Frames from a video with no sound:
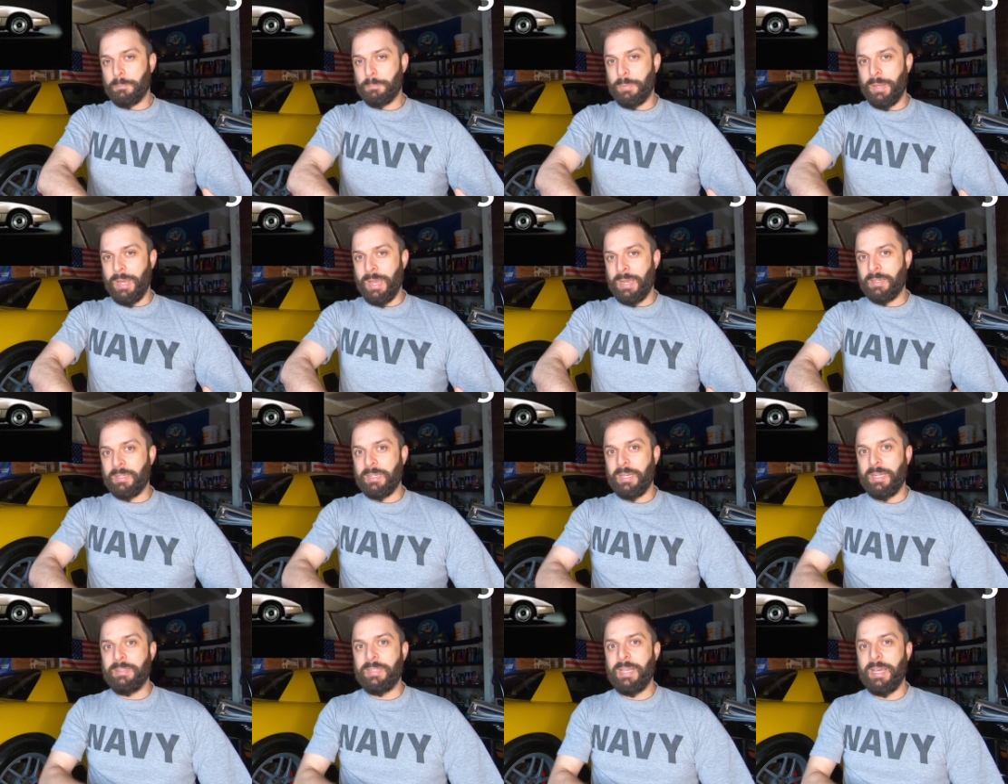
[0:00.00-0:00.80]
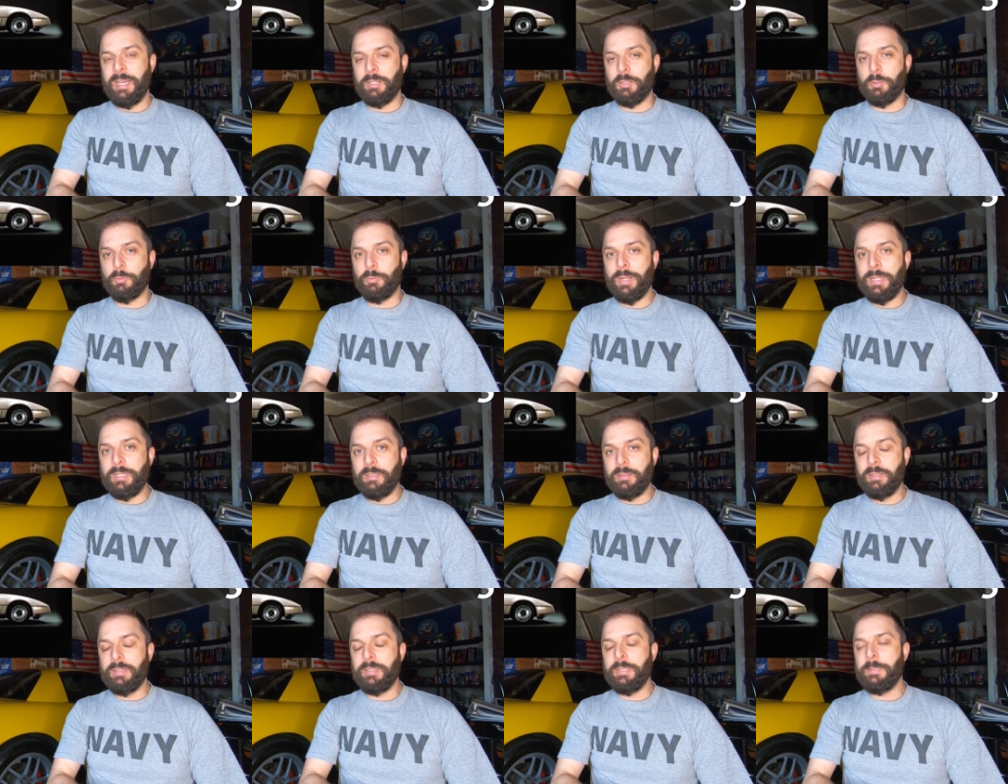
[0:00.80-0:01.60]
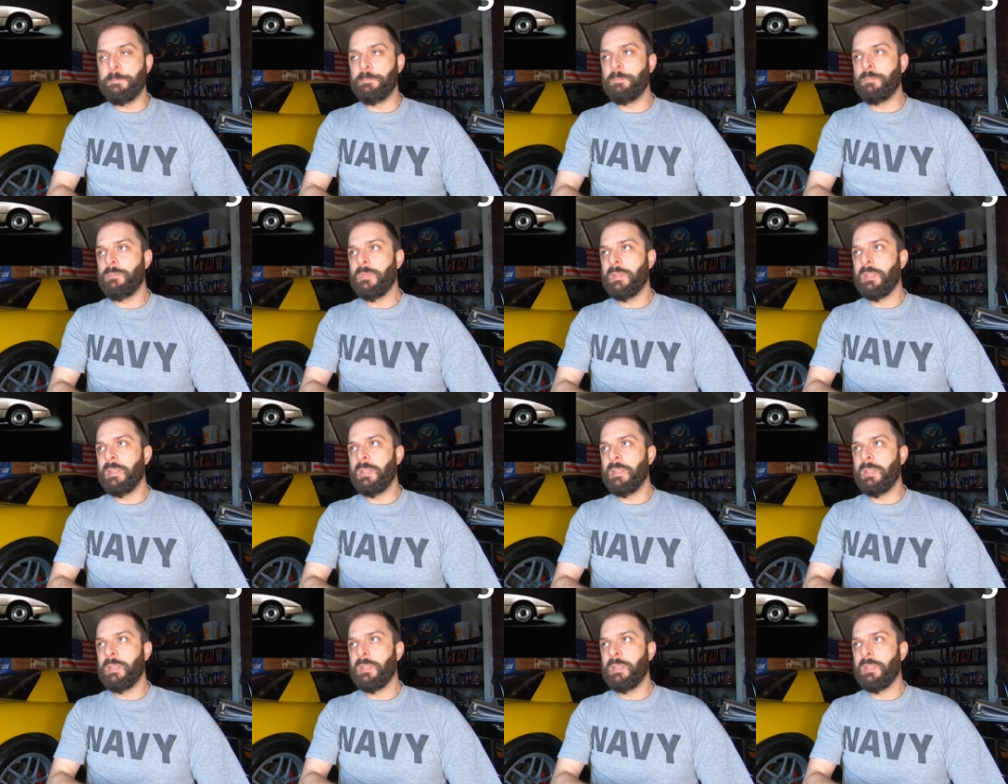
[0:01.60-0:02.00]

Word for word: back and that greatly